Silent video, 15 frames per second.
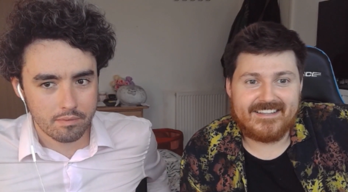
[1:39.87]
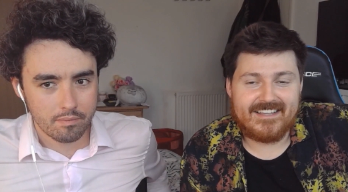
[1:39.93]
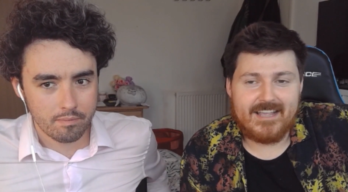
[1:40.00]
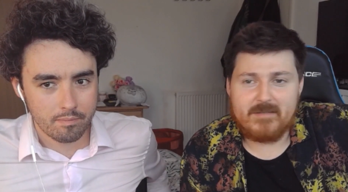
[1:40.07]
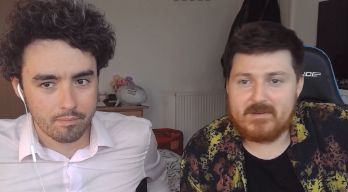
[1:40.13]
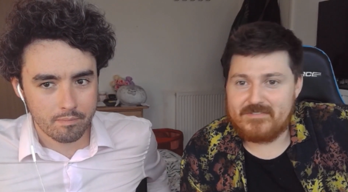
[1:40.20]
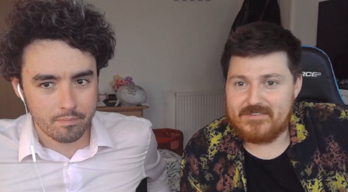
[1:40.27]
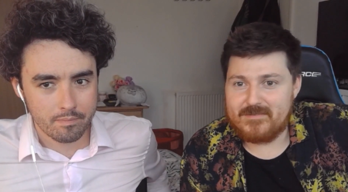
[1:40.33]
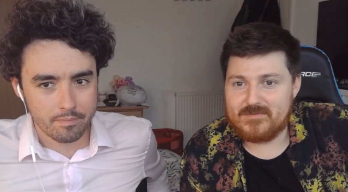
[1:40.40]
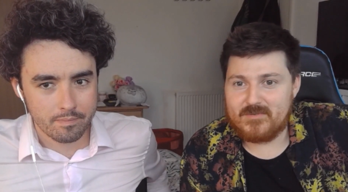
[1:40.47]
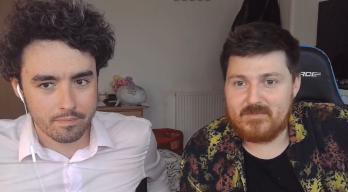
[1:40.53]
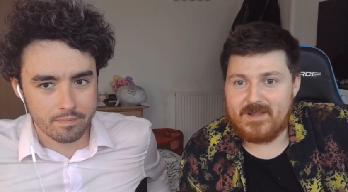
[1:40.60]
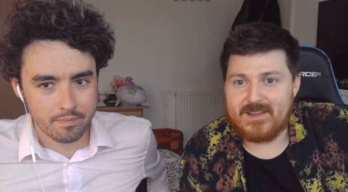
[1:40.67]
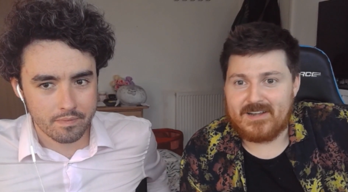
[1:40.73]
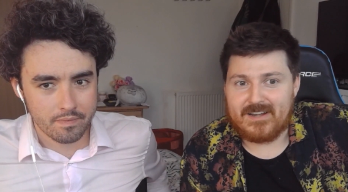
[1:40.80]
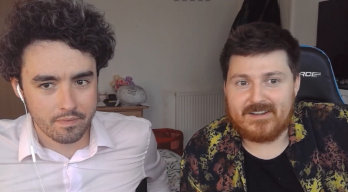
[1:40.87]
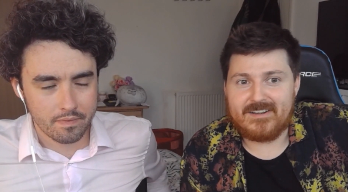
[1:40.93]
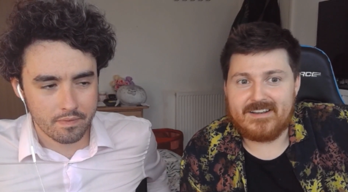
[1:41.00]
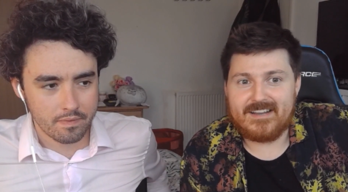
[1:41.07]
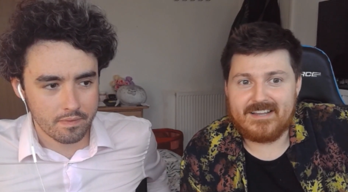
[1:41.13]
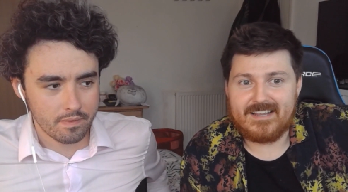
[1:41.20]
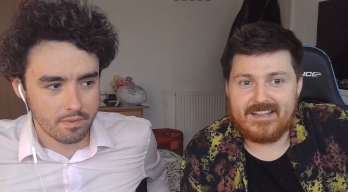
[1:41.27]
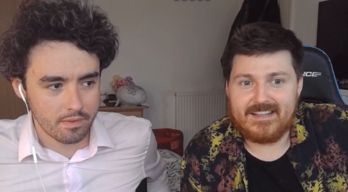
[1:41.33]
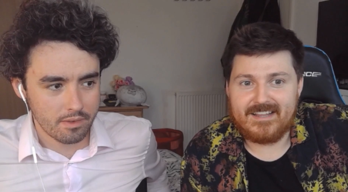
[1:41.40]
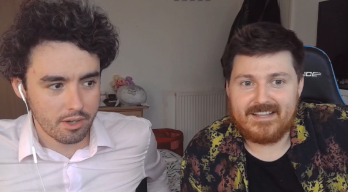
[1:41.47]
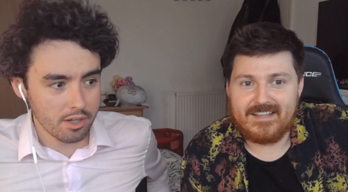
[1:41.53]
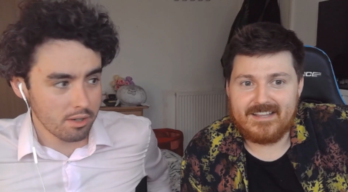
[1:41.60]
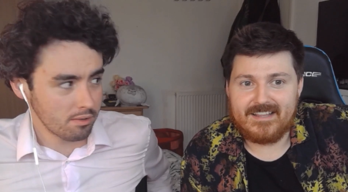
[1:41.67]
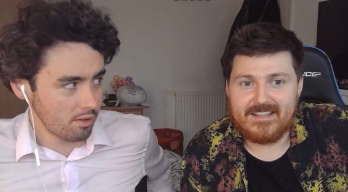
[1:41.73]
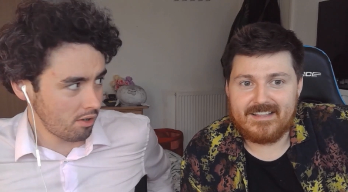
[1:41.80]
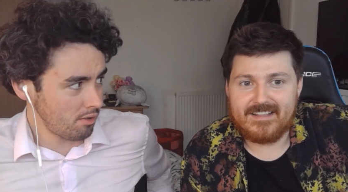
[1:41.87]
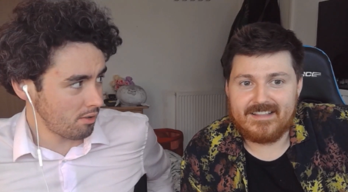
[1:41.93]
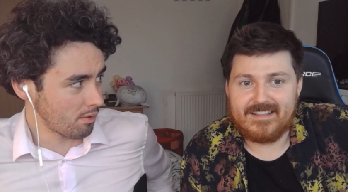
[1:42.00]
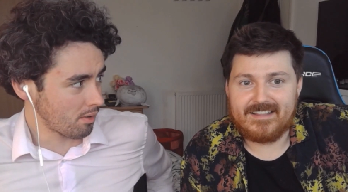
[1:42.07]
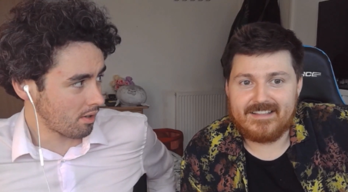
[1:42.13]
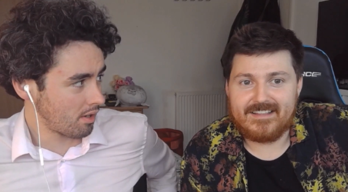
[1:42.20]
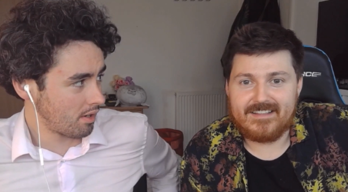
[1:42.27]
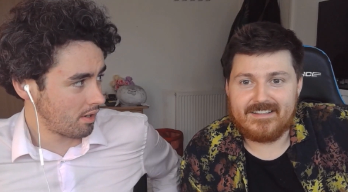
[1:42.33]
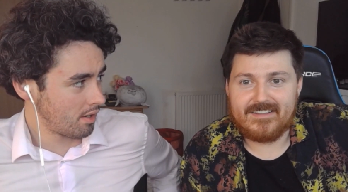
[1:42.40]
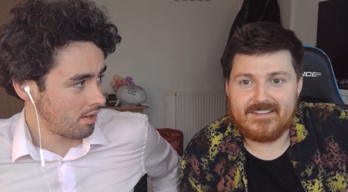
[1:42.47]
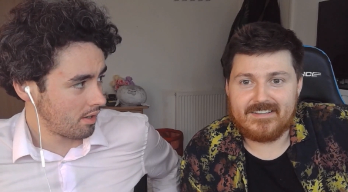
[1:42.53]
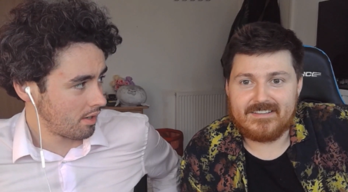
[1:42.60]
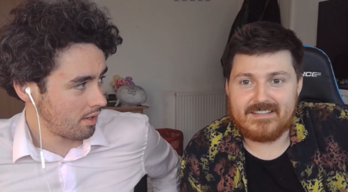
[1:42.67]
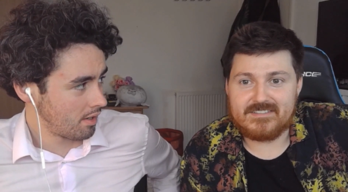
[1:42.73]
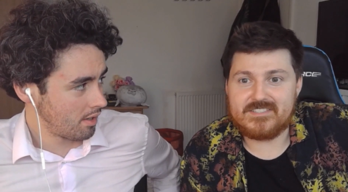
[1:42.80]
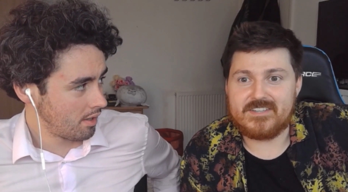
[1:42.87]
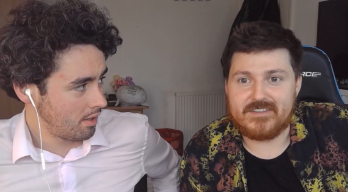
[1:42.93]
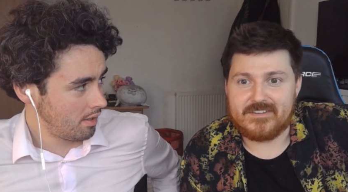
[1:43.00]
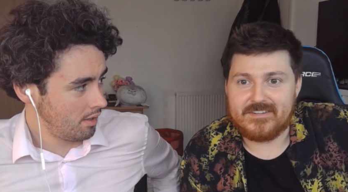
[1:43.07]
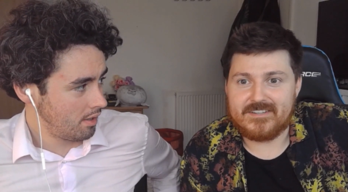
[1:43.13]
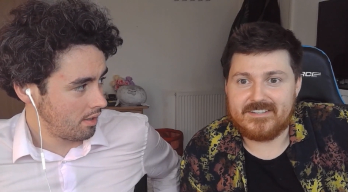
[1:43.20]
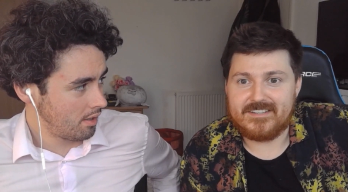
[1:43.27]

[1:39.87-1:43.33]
Speaker 1: How many films are remaining? I don't know. There's two.